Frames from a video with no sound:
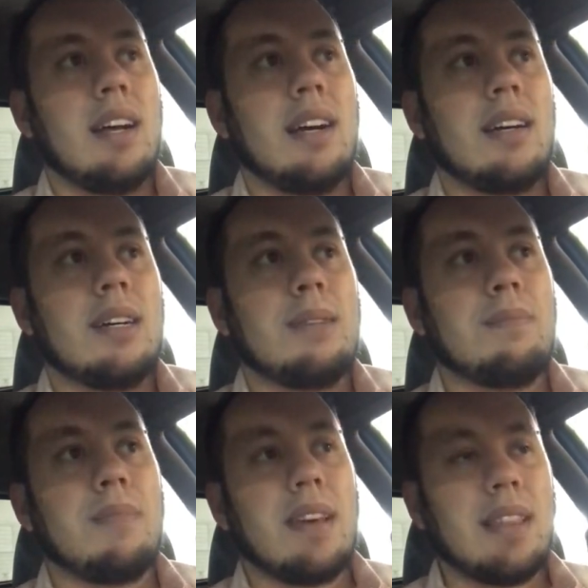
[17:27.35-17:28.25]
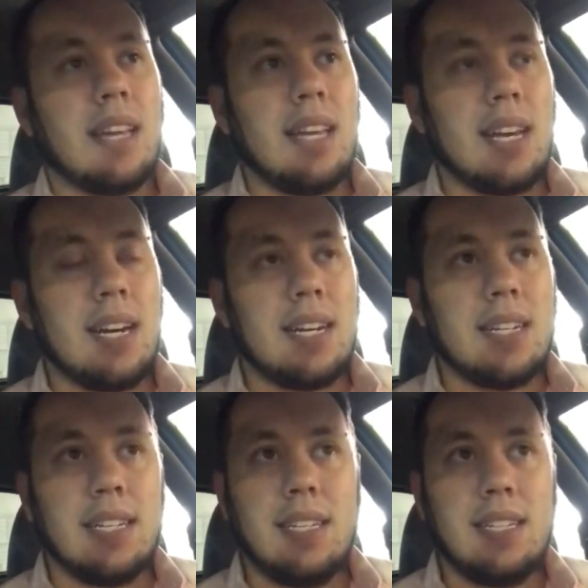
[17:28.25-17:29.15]
I think he
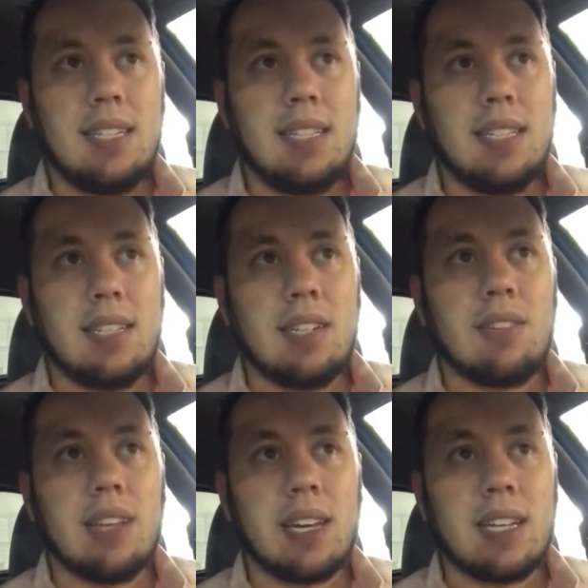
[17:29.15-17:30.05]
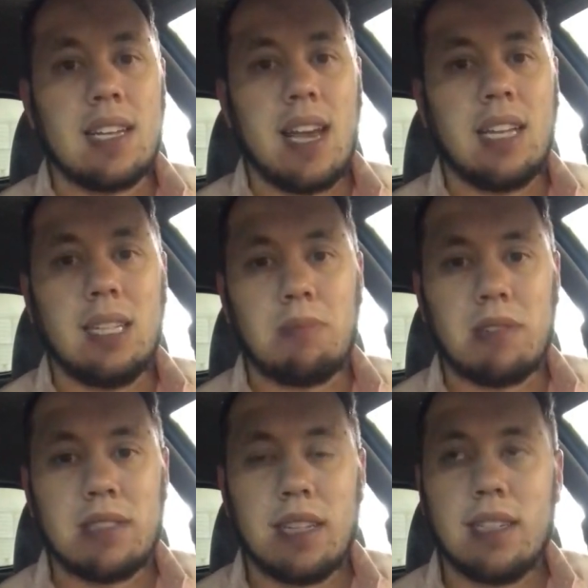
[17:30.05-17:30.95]
had, like a
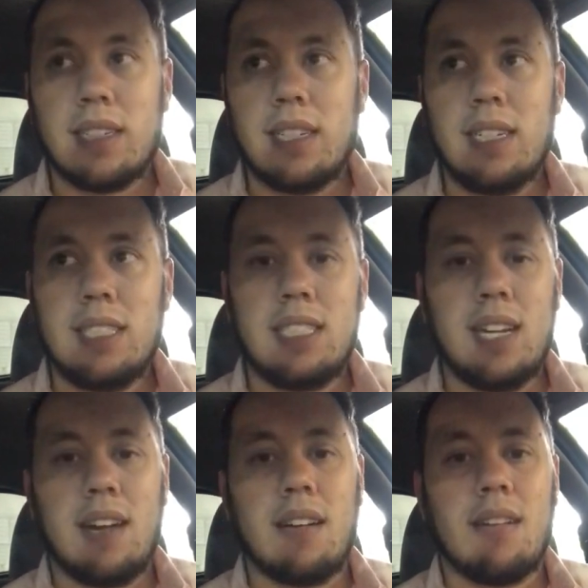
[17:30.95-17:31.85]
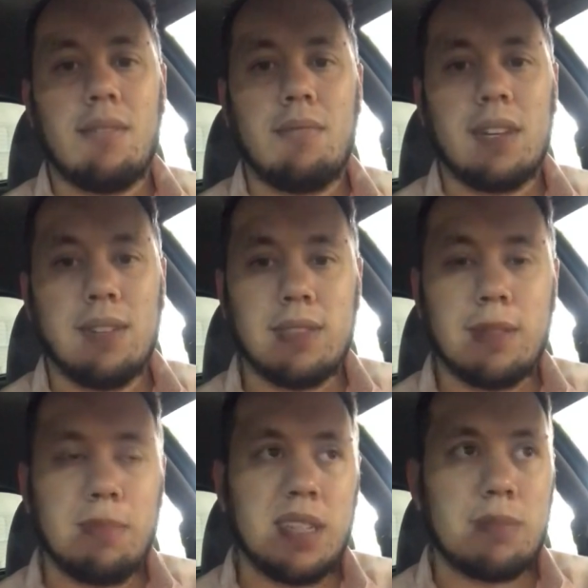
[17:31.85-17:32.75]
90% share when he was
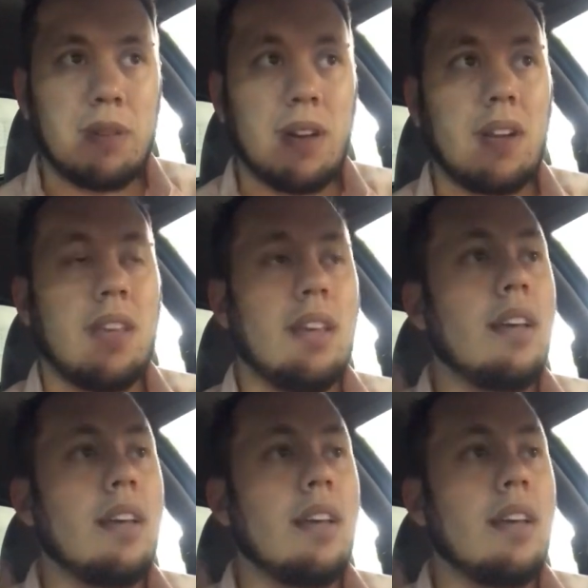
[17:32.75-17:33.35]
in Pittsburgh.